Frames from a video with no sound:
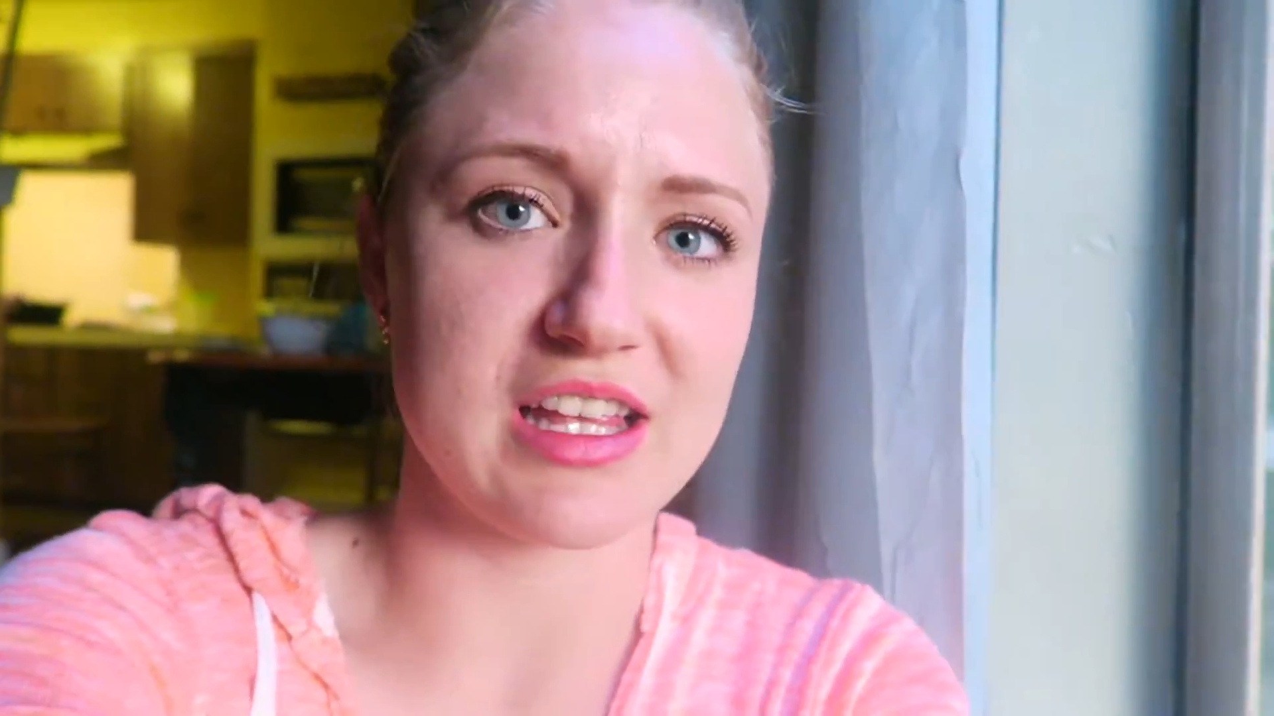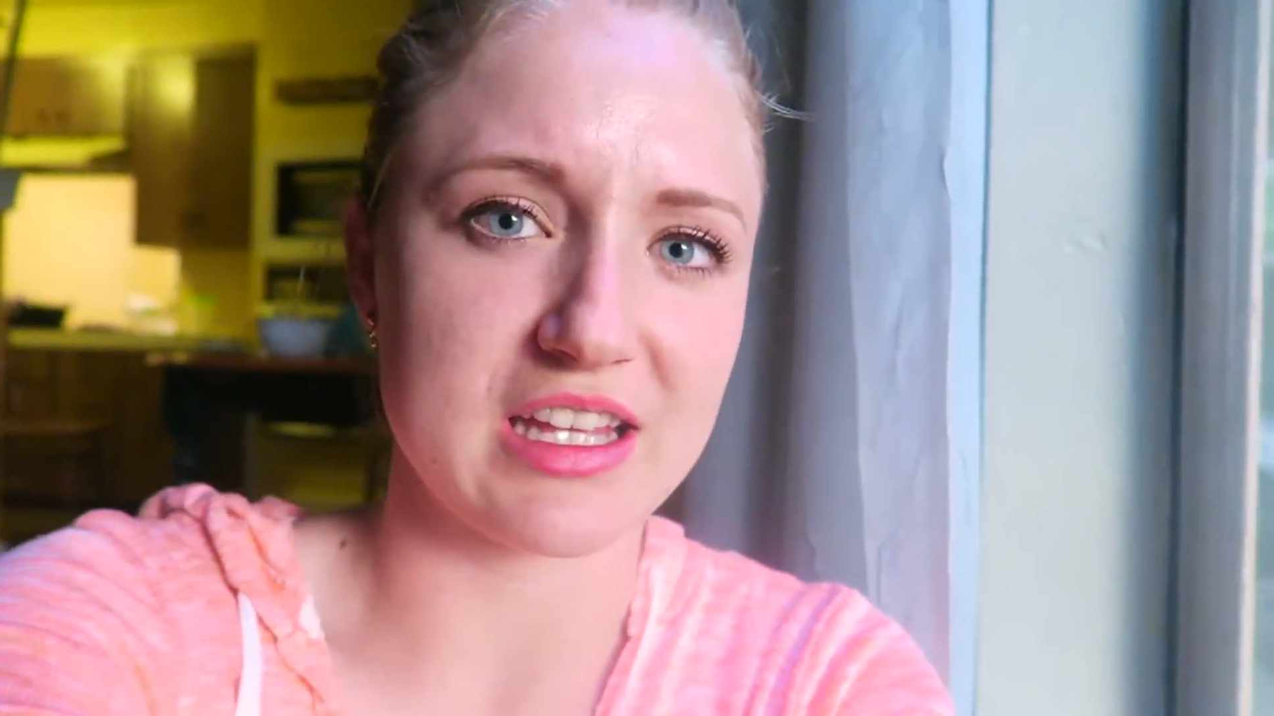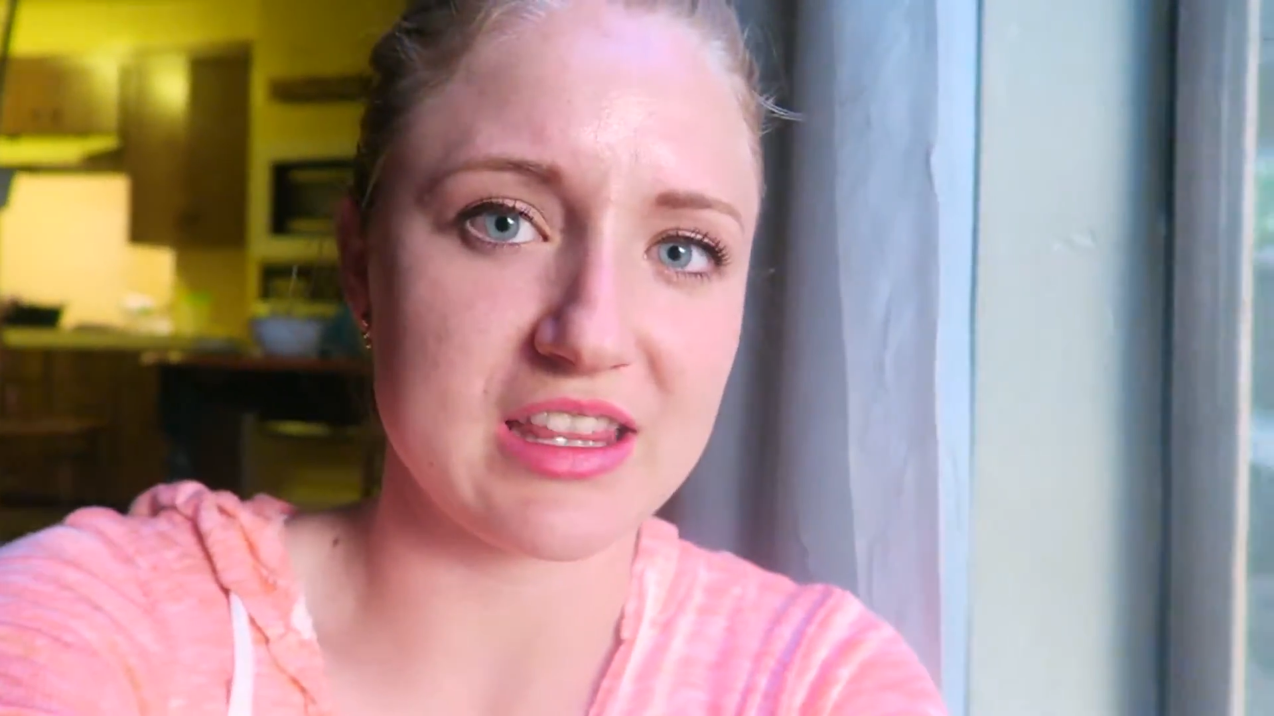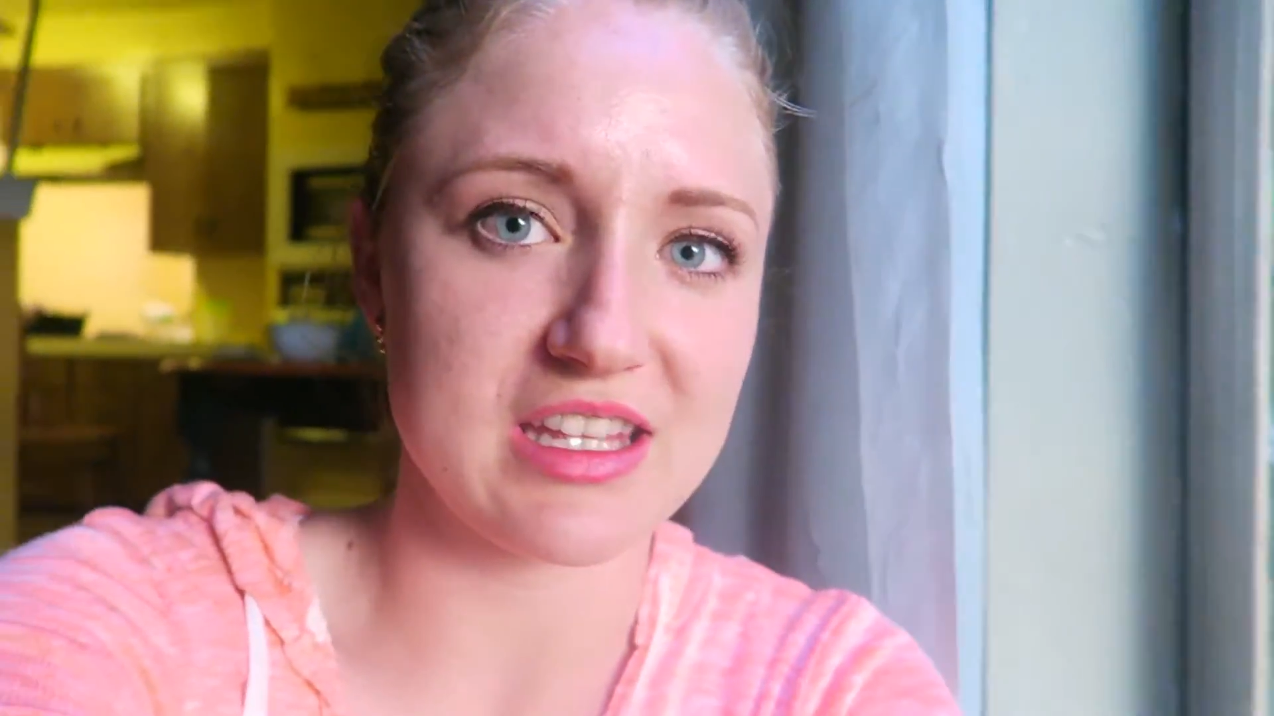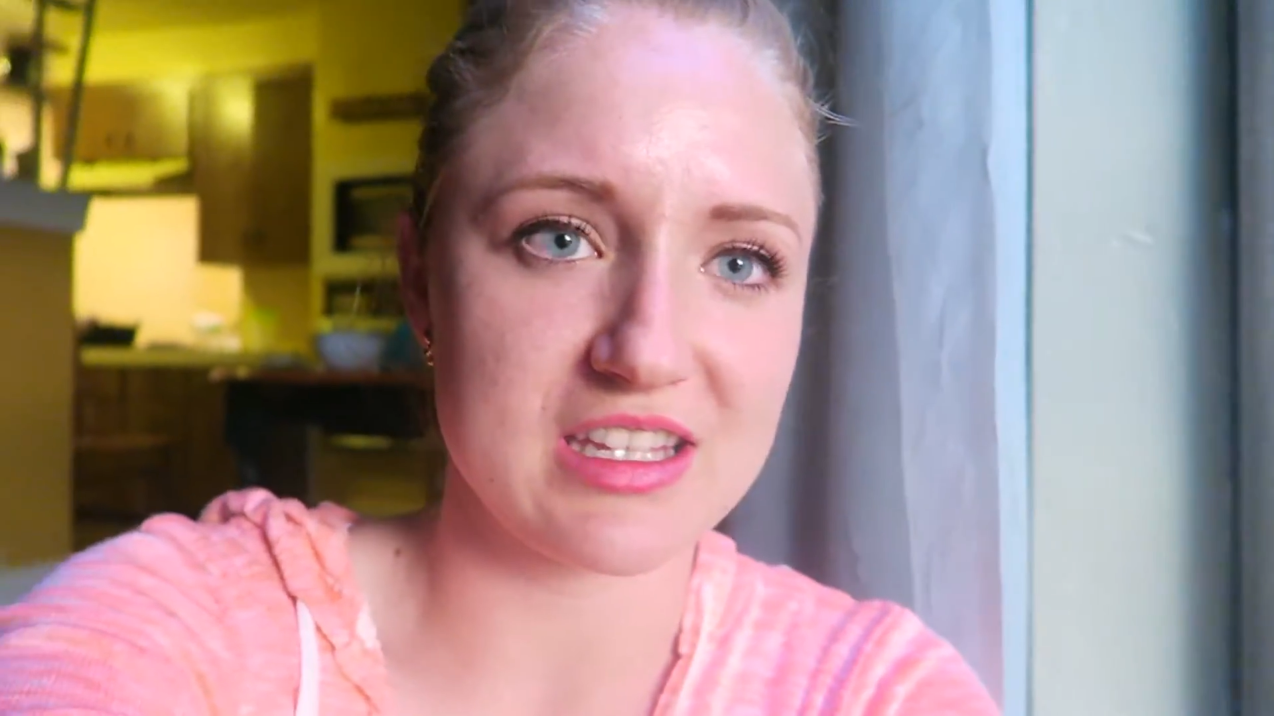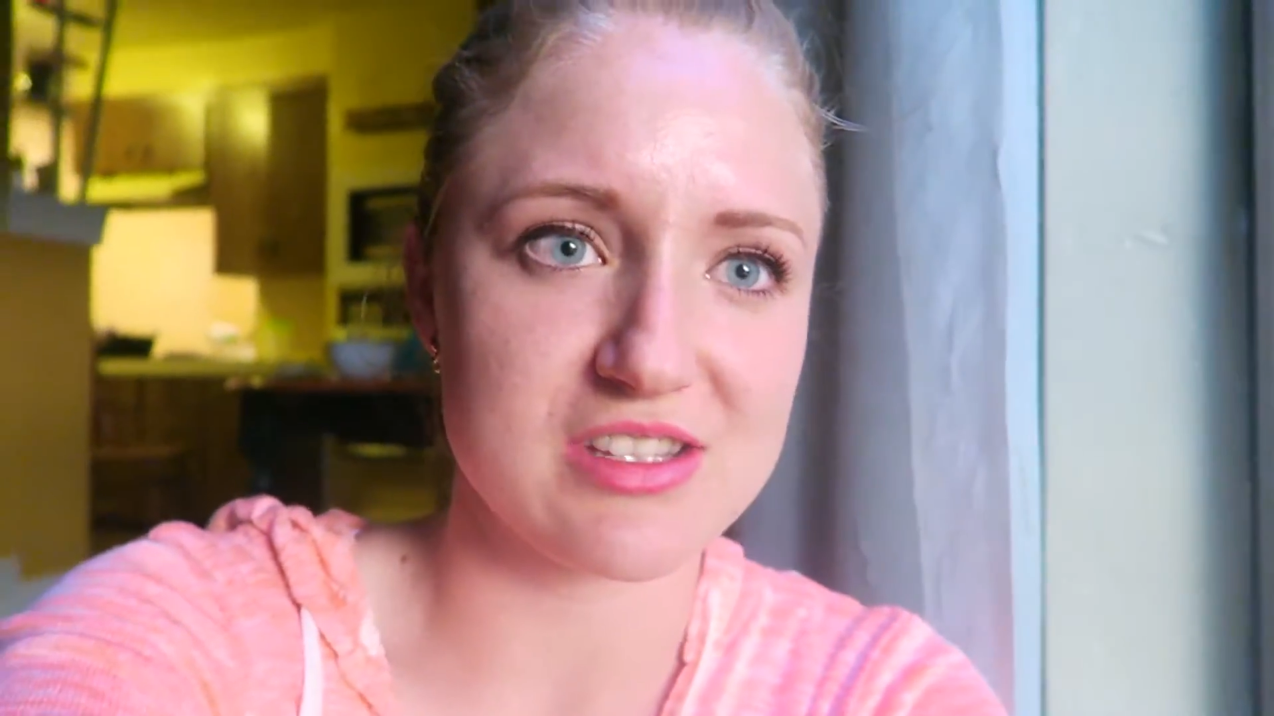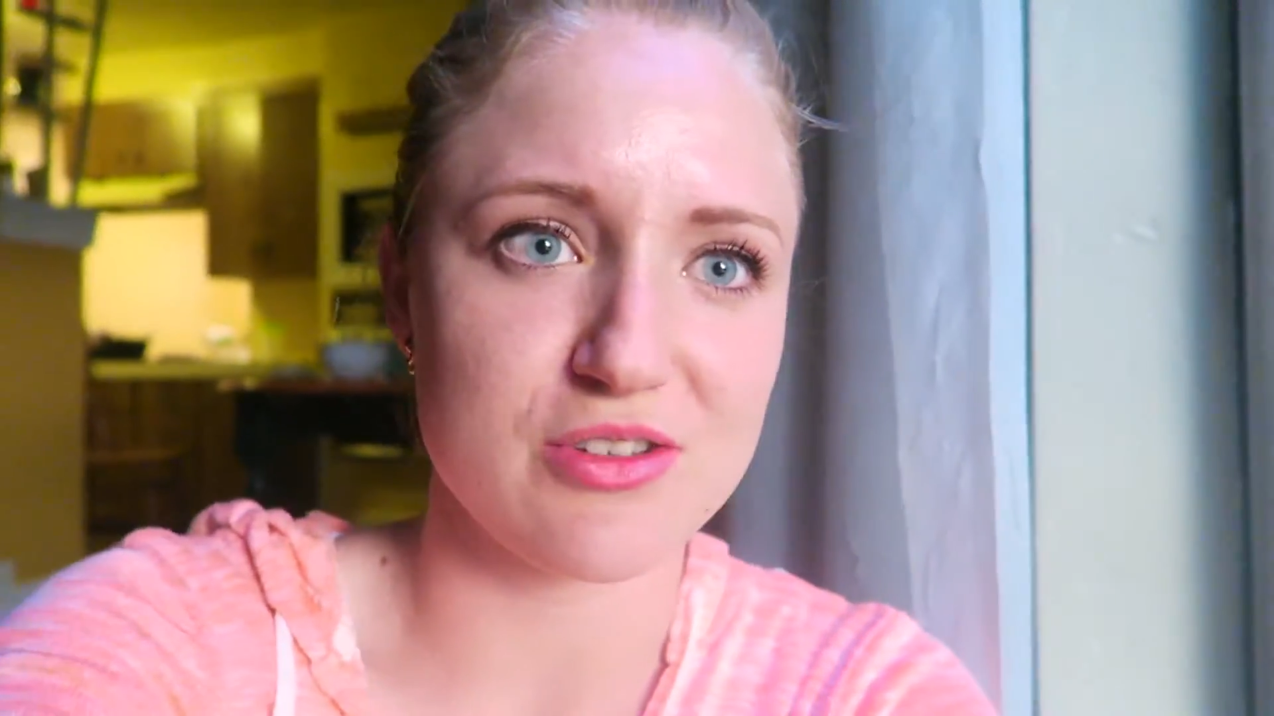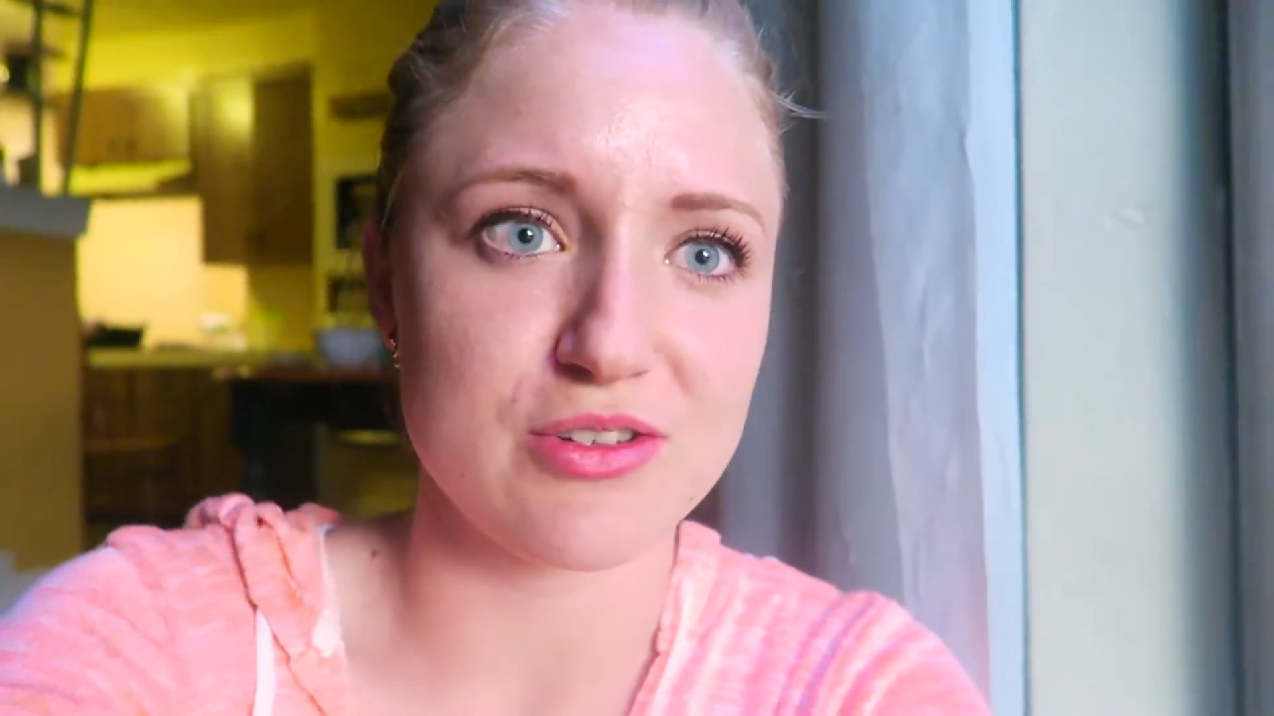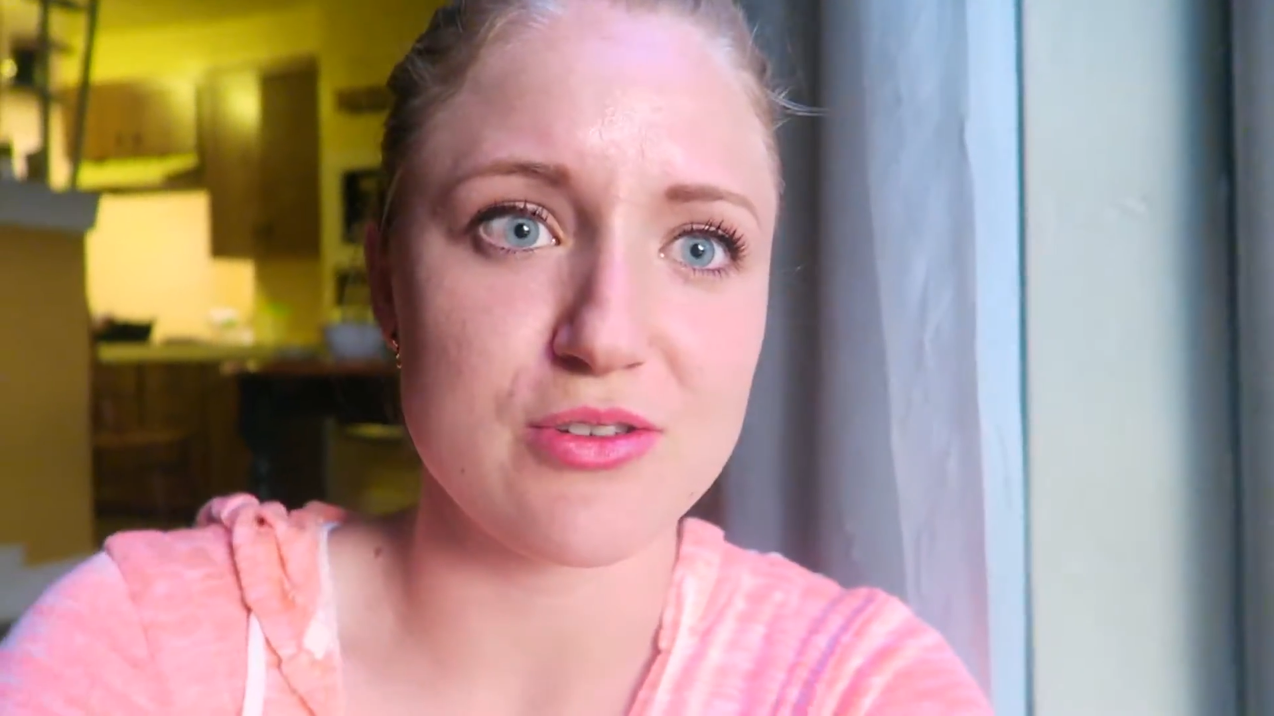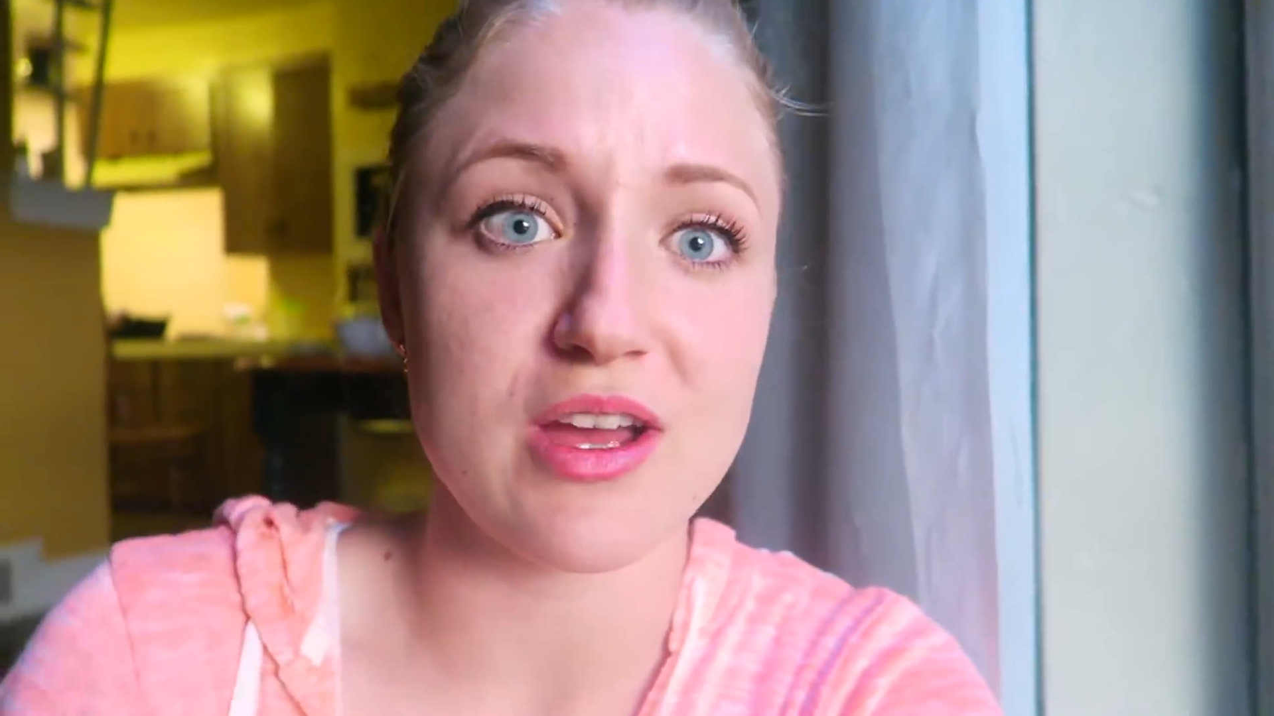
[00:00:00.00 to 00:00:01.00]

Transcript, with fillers: like I think it's going to.